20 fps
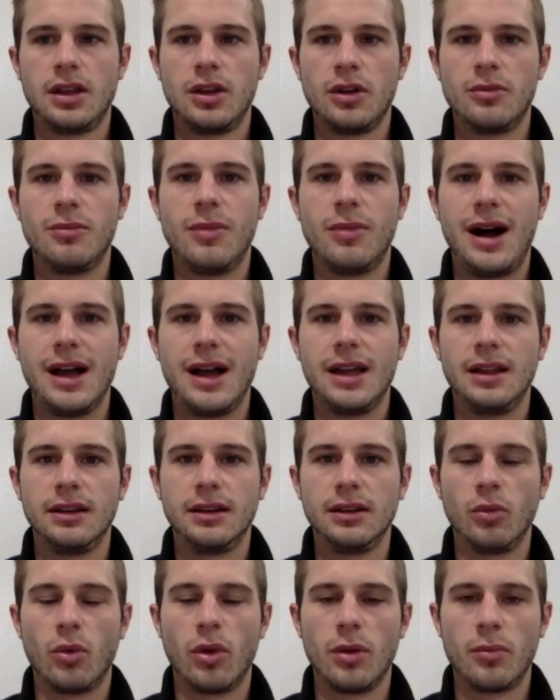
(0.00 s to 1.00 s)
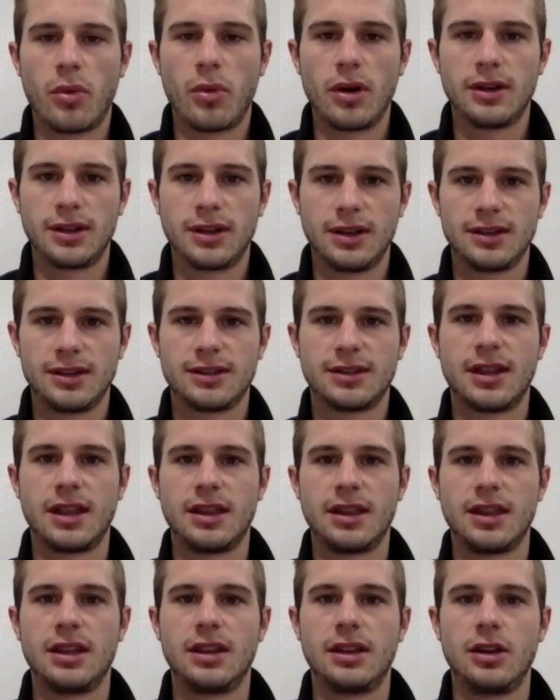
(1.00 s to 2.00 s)
your mind in one pointedness
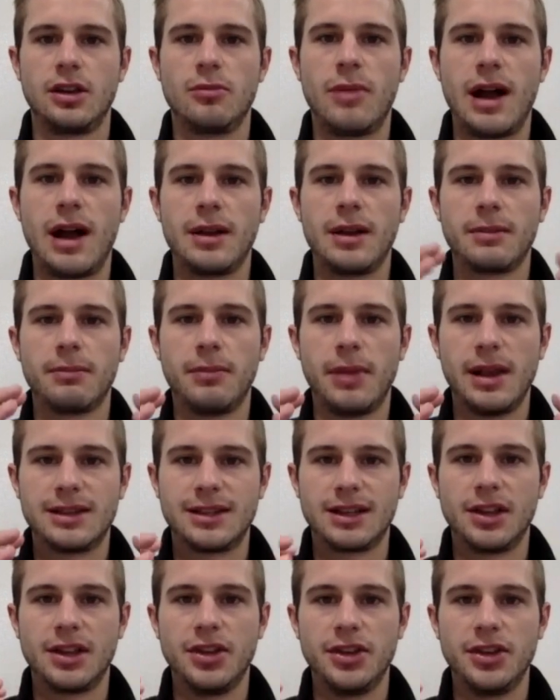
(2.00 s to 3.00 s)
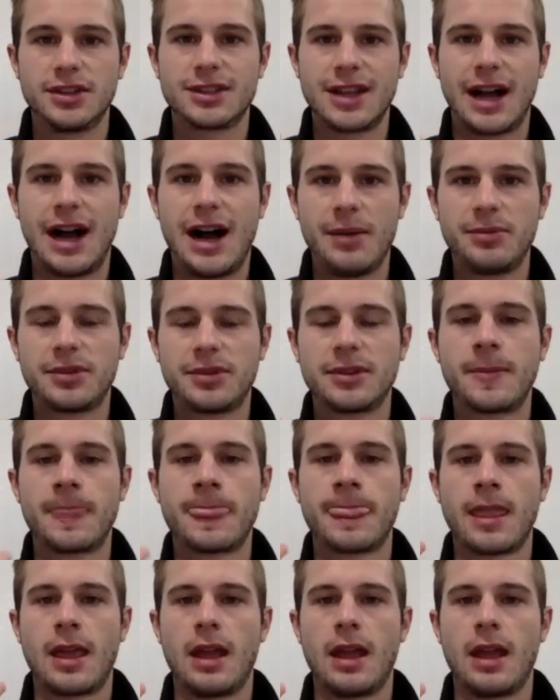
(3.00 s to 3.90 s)
that then your mind basically stops